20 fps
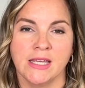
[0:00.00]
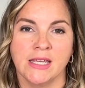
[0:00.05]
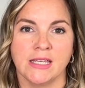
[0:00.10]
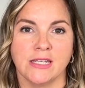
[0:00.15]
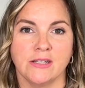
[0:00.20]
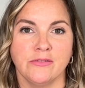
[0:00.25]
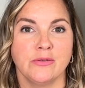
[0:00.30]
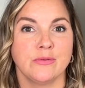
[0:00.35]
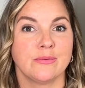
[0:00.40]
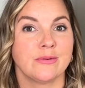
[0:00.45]
And
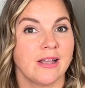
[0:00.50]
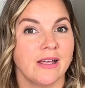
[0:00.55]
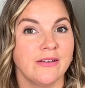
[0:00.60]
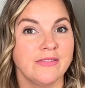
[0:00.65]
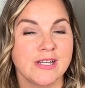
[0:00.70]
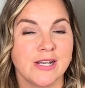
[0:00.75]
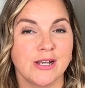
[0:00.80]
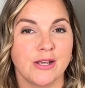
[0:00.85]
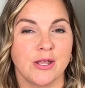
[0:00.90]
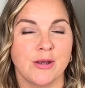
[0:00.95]
if you would love
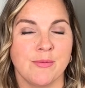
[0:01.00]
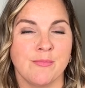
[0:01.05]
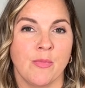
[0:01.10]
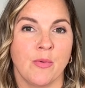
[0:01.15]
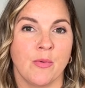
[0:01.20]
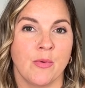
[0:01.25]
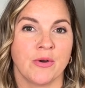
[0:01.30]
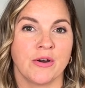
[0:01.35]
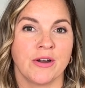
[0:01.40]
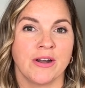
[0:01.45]
to learn
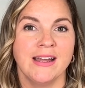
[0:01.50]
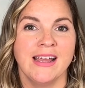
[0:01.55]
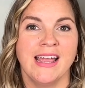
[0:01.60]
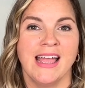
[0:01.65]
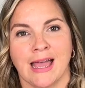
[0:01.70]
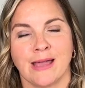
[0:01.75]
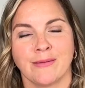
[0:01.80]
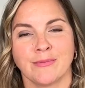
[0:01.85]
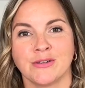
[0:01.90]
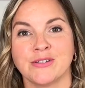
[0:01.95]
more,
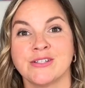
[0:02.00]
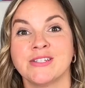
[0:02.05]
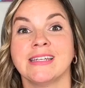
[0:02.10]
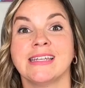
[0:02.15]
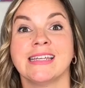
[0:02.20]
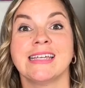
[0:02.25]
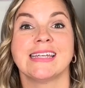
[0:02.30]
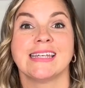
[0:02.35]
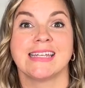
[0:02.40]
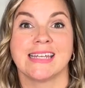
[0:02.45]
I'm going to
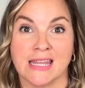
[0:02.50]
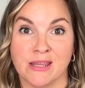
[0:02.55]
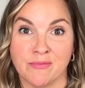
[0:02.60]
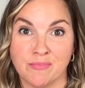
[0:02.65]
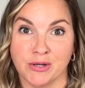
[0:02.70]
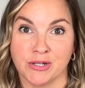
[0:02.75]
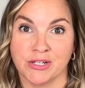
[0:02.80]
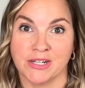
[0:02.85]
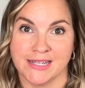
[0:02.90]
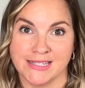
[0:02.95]
link another
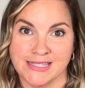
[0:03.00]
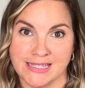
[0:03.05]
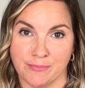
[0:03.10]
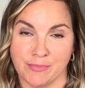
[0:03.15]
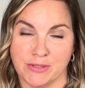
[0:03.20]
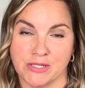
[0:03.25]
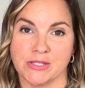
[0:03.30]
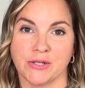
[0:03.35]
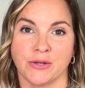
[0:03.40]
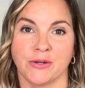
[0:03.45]
podcast
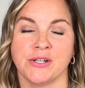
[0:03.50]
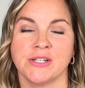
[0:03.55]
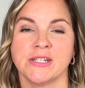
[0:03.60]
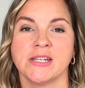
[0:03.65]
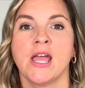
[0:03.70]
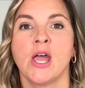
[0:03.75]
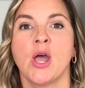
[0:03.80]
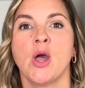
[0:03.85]
episode